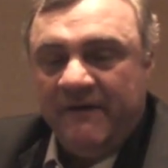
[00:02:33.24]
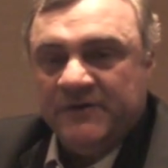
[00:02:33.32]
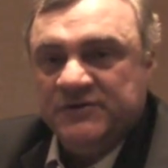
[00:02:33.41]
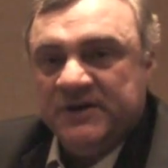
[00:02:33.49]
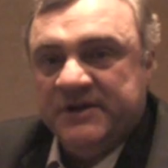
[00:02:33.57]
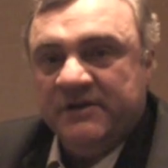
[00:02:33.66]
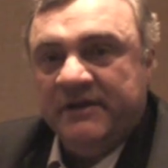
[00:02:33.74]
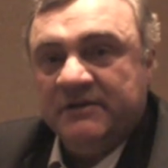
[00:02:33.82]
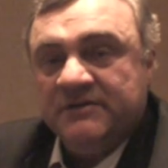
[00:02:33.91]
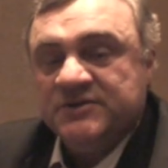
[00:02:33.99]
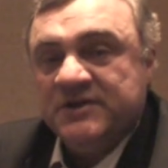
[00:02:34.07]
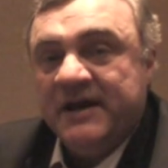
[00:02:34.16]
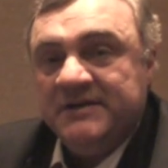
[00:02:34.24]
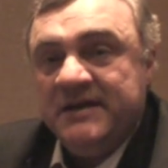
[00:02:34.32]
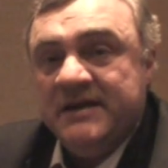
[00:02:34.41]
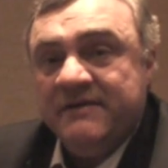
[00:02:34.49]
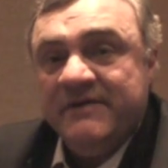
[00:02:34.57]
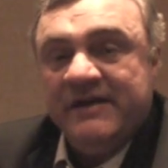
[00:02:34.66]
articulate this
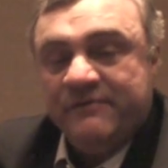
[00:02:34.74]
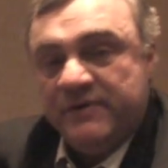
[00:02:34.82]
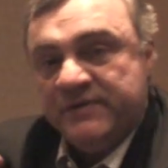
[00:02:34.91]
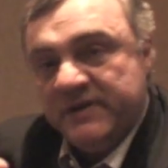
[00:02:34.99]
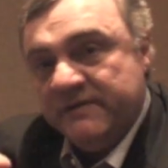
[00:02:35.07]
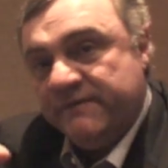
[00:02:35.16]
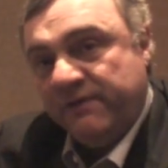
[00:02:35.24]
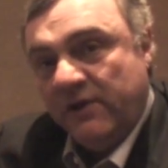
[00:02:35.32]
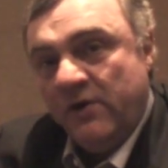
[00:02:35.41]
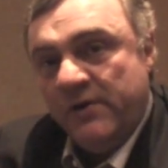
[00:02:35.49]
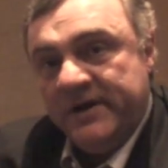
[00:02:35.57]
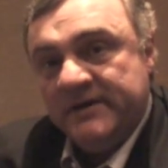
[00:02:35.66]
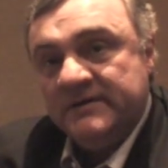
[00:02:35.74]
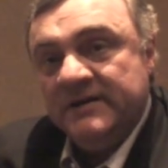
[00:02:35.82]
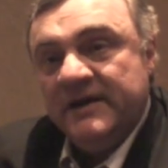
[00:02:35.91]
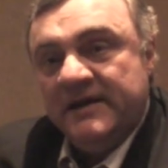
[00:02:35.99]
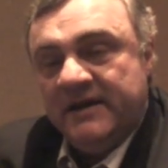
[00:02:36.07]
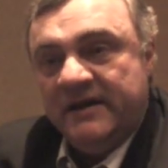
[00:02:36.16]
idea of everything flowing
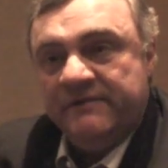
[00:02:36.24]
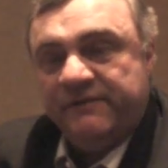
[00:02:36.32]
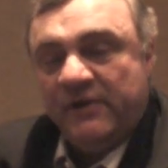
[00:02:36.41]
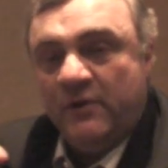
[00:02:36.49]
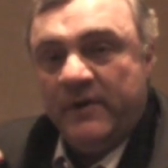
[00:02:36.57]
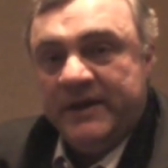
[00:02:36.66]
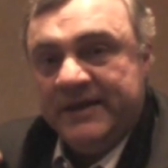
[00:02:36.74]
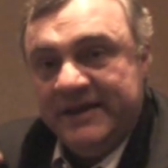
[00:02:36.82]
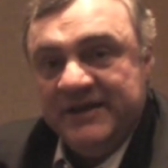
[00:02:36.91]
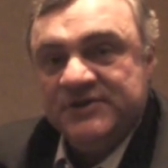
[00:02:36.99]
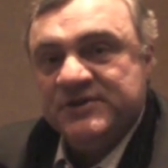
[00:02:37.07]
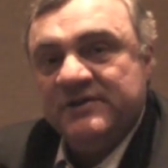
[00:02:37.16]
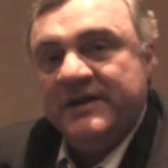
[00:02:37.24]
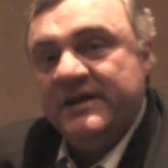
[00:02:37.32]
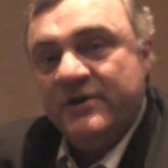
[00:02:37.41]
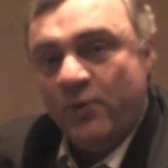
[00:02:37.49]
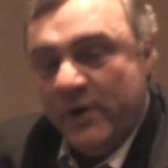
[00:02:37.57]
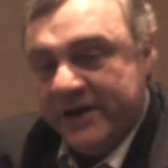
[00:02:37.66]
and flowing
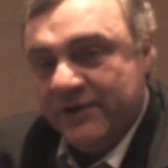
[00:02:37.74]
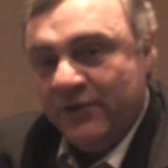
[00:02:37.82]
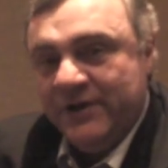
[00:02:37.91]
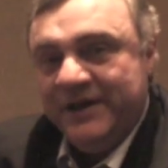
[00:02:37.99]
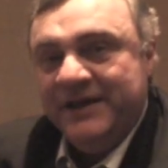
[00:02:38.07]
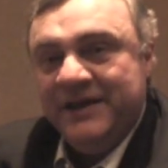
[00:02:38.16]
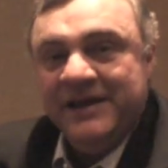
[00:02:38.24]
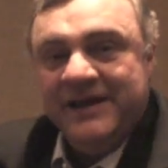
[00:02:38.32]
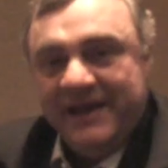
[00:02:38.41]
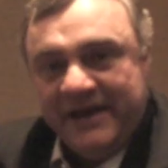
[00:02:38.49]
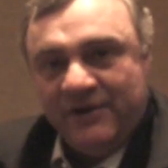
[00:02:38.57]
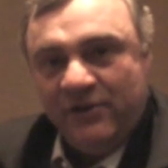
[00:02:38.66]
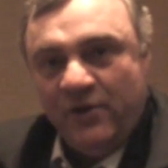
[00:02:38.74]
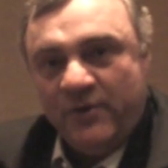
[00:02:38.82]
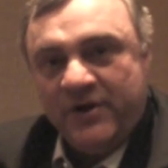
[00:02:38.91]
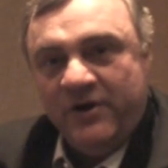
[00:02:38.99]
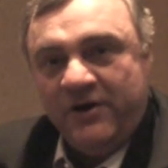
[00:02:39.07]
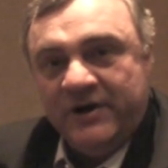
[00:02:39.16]
easily, quickly, at a
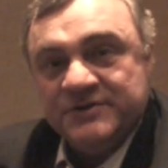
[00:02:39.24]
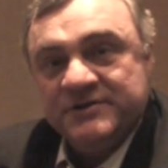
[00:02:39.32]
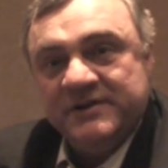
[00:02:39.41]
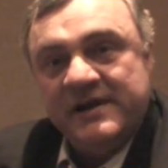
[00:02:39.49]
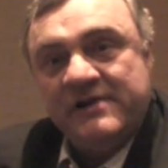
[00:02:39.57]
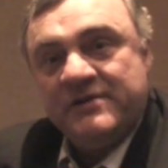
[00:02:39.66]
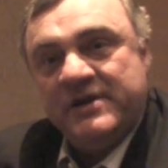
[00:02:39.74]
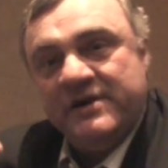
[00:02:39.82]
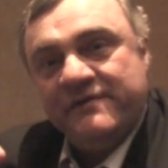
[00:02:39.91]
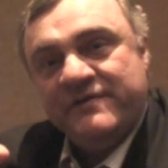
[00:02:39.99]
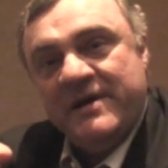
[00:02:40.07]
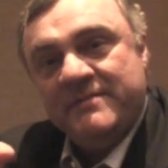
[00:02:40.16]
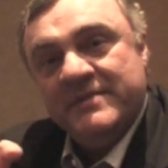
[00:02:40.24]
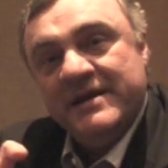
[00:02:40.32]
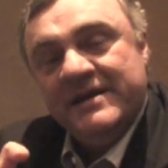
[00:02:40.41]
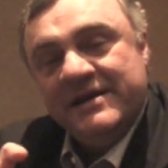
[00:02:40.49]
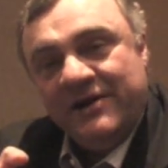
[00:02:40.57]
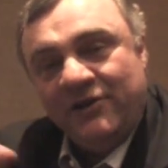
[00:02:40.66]
lower cost. And I don't care if I'm
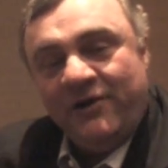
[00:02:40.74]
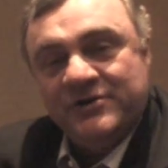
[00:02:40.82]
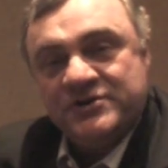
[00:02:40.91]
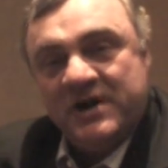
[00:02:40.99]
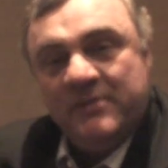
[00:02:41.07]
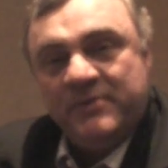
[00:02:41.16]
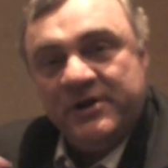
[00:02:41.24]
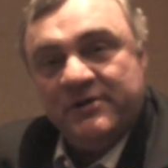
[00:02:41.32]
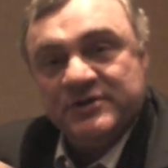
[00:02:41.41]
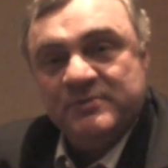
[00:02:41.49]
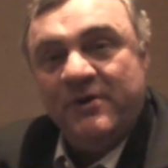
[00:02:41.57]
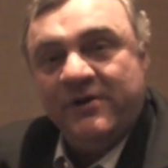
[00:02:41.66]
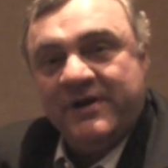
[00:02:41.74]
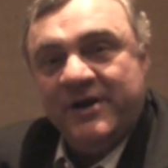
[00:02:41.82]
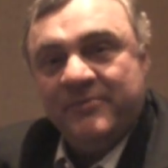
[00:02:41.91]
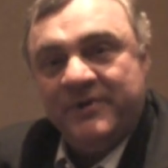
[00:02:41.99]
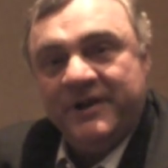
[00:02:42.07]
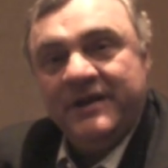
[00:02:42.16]
a large company or a small
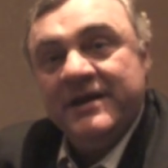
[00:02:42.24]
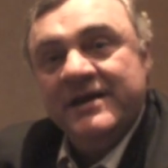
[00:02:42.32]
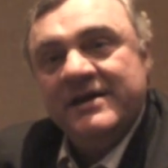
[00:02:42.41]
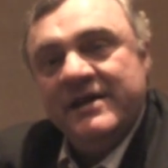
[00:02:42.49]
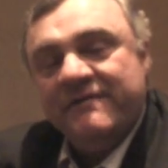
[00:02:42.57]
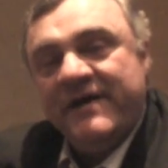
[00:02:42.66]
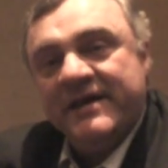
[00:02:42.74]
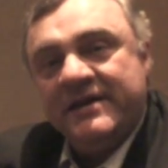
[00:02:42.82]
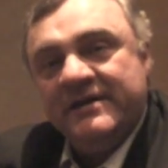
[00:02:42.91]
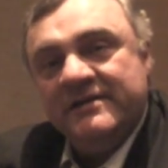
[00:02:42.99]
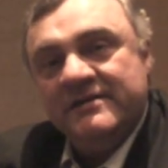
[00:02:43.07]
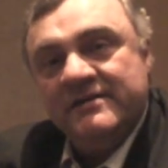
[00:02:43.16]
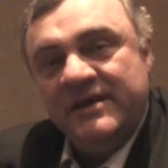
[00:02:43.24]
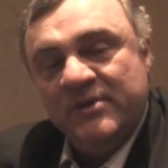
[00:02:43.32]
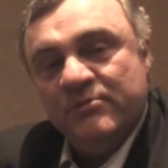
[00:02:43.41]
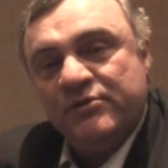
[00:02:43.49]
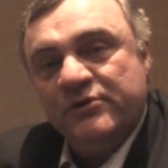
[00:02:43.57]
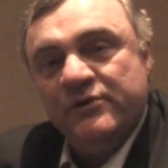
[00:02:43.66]
company, if I can
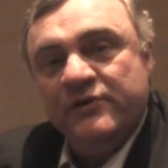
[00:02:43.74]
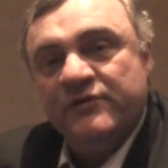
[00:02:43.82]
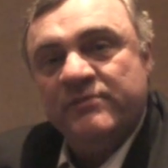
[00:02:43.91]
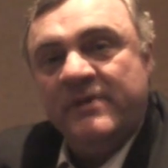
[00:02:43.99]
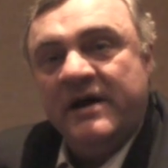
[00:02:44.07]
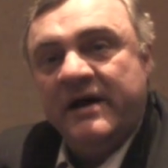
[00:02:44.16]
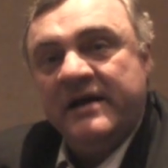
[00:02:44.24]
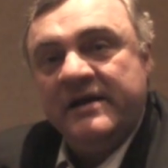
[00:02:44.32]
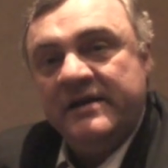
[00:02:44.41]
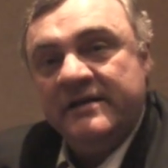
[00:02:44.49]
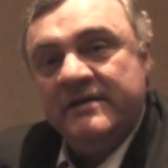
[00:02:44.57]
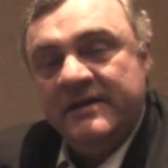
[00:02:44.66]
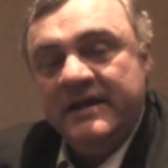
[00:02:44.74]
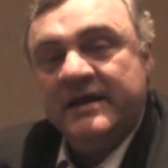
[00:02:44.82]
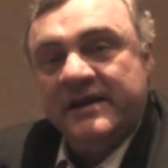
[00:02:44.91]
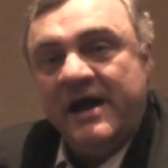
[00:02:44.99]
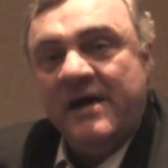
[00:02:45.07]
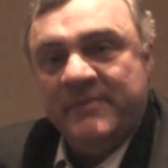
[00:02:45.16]
improve my
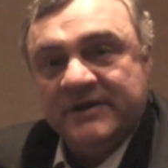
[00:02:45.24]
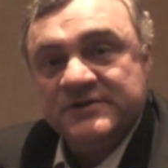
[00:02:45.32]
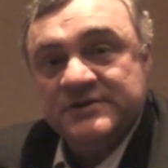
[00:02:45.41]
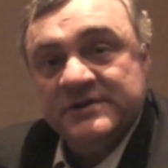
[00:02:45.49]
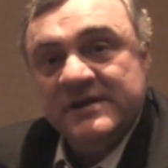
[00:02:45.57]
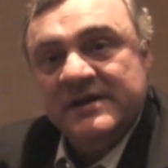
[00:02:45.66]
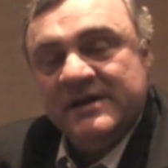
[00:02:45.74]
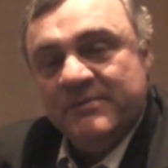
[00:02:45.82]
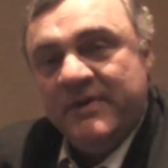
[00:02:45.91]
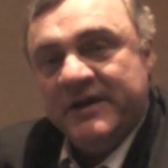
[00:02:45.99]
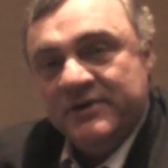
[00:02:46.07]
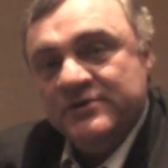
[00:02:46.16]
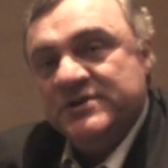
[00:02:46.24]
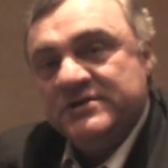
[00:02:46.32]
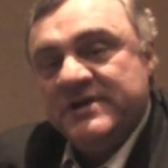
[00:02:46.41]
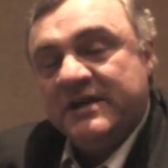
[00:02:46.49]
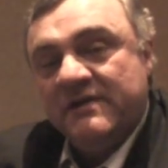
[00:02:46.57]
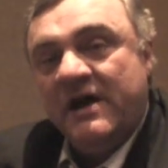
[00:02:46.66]
economics by using
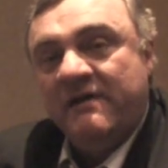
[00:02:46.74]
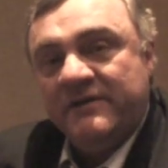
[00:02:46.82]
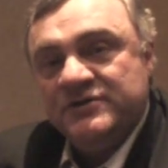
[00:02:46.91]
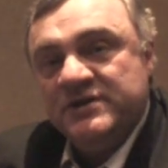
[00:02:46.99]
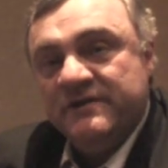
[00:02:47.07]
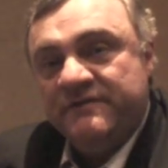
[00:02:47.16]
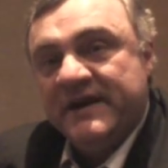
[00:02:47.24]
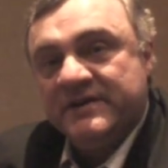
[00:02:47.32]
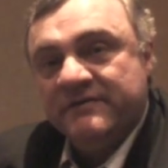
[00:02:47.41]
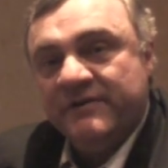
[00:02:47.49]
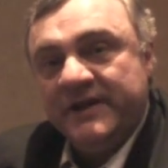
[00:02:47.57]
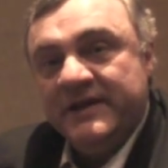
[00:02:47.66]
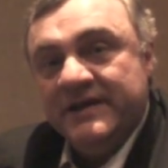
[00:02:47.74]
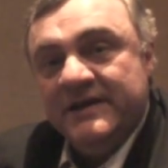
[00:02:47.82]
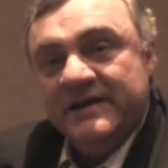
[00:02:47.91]
technology effectively,